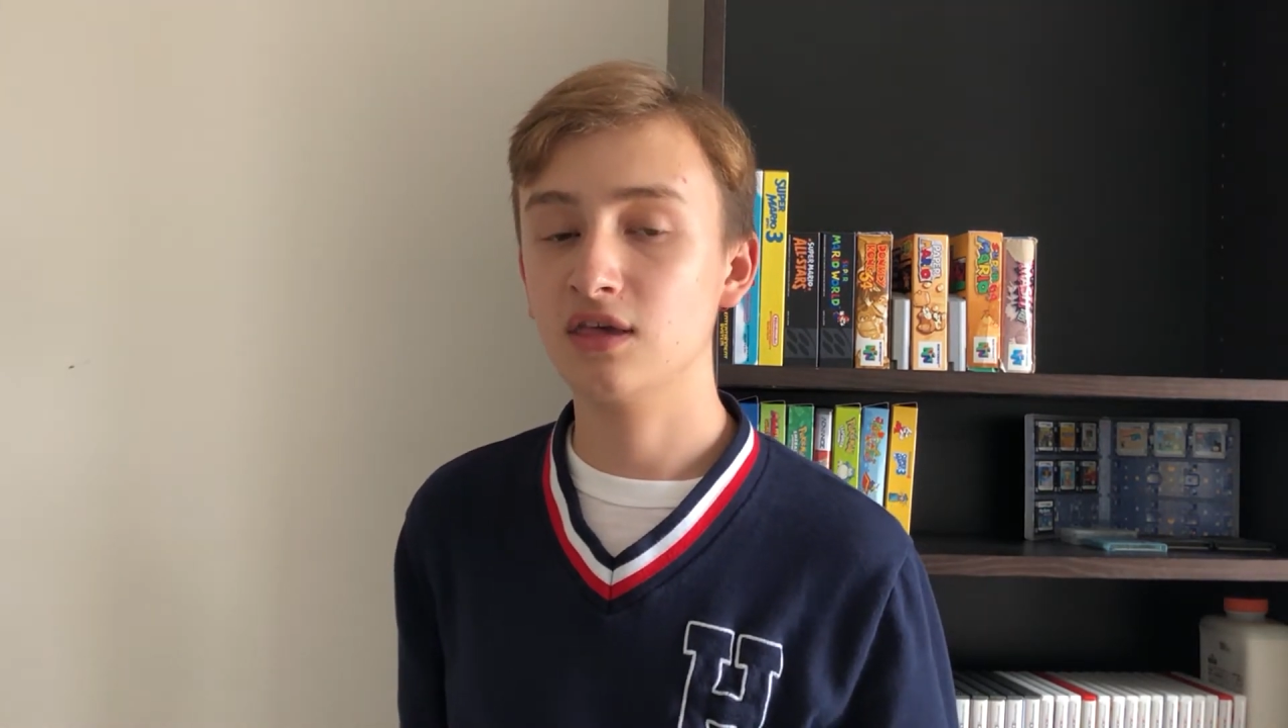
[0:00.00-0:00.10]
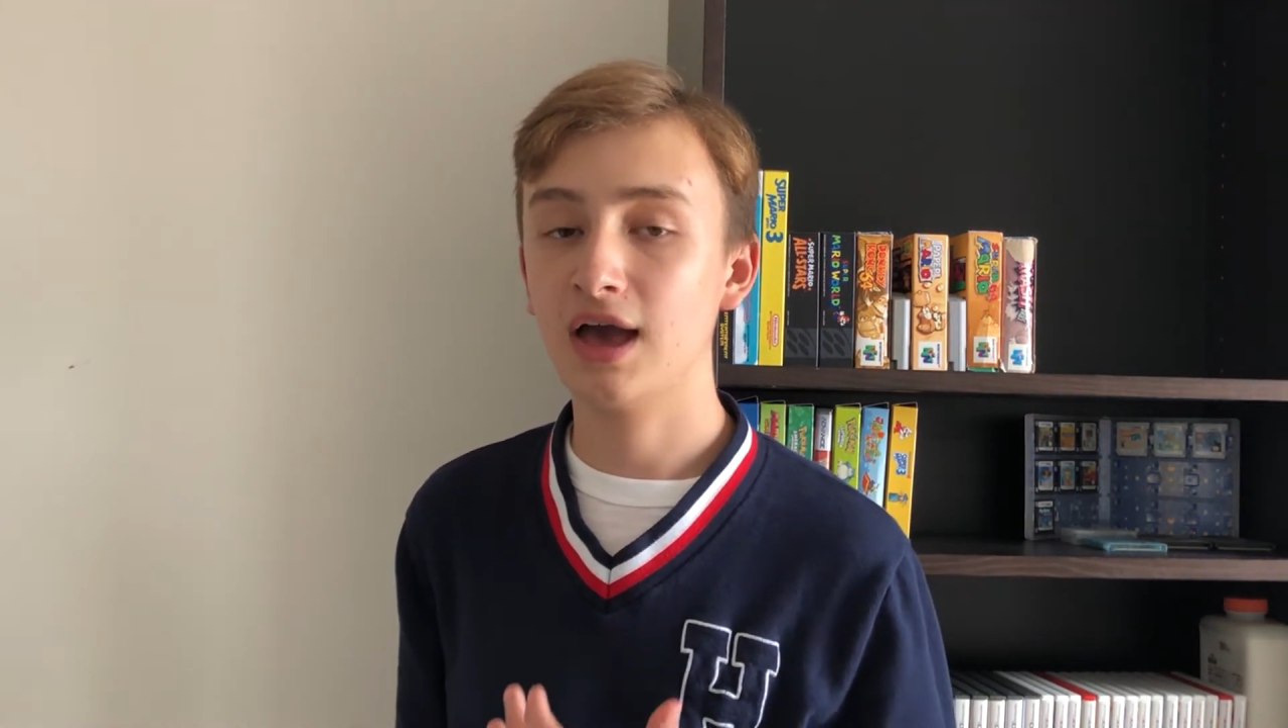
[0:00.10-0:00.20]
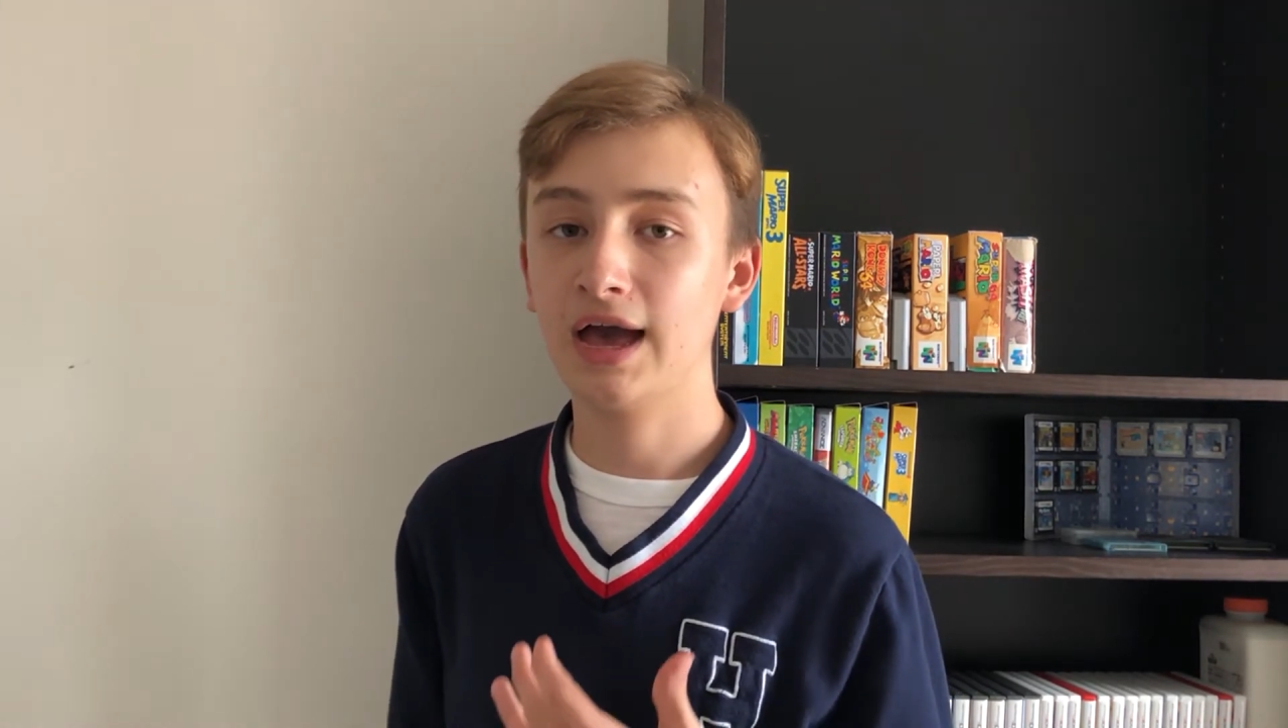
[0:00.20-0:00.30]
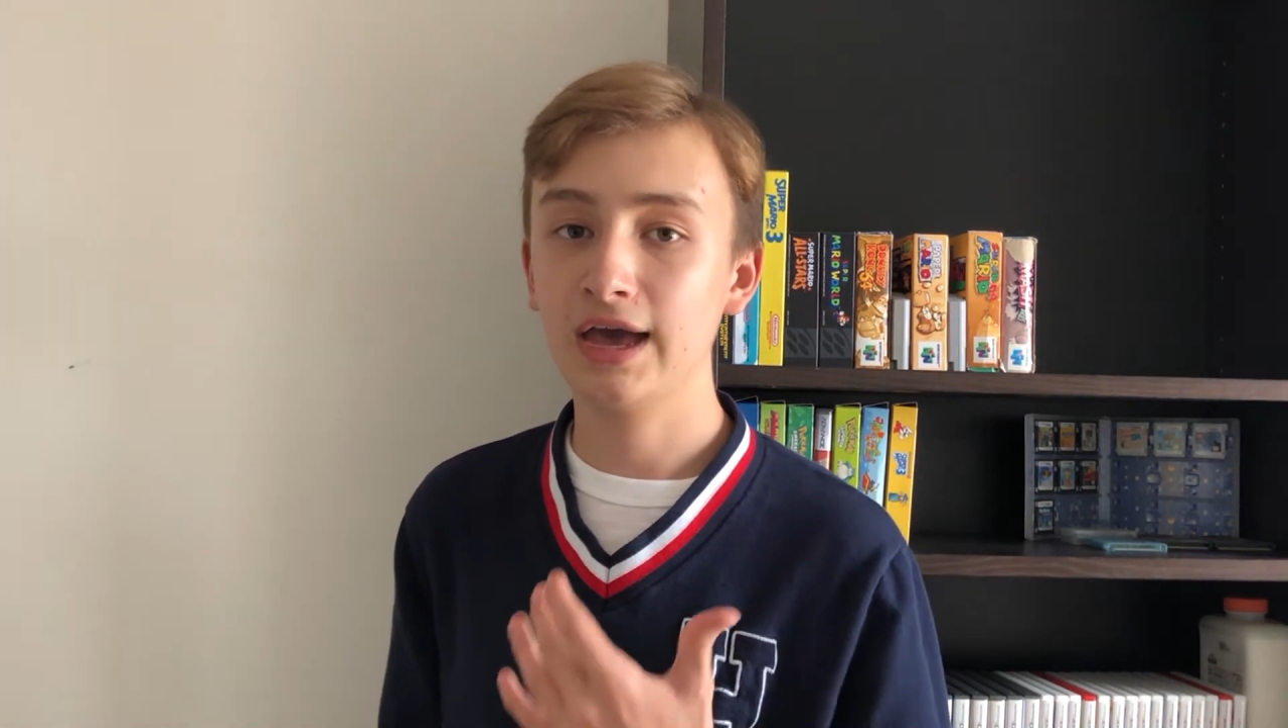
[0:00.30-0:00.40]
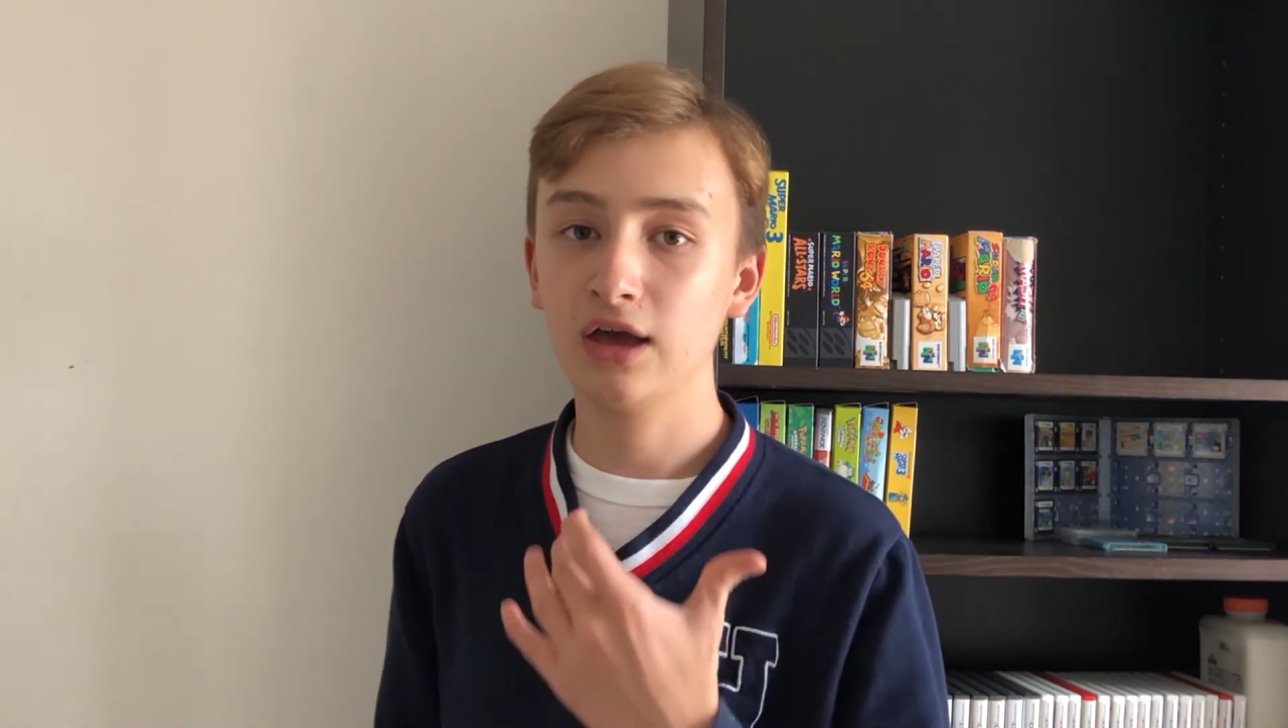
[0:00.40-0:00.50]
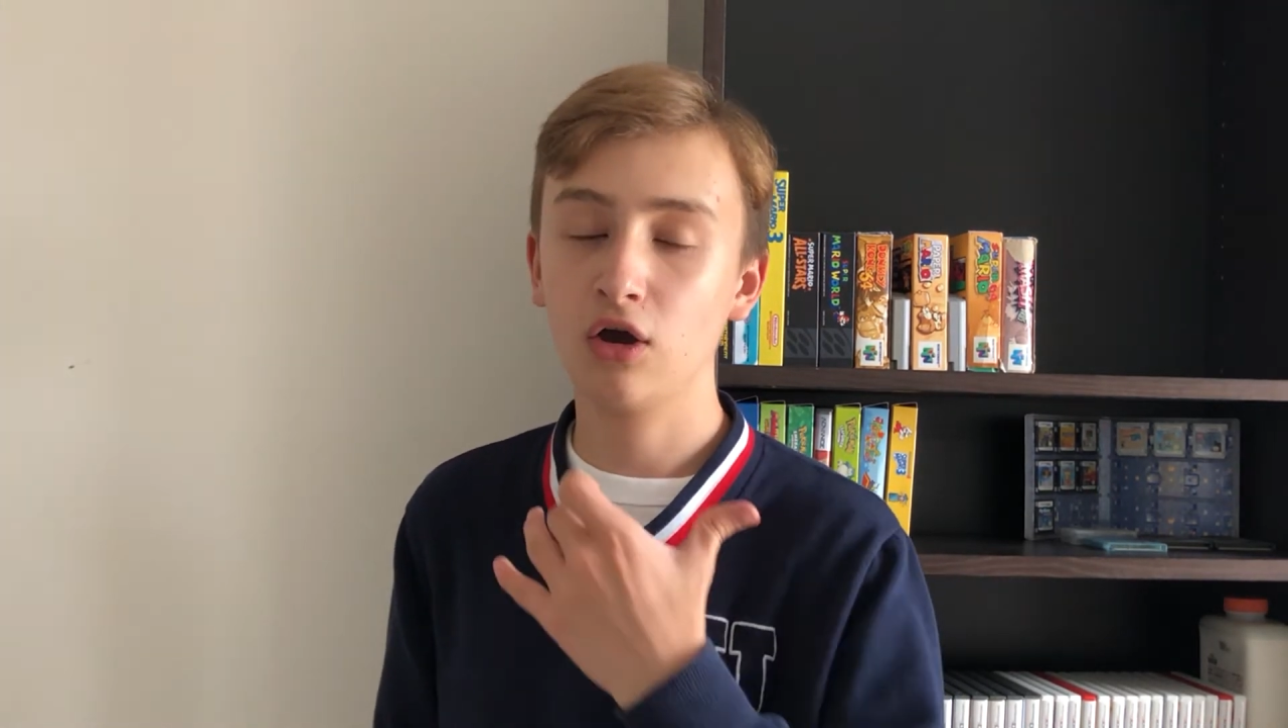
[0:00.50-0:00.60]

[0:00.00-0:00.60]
I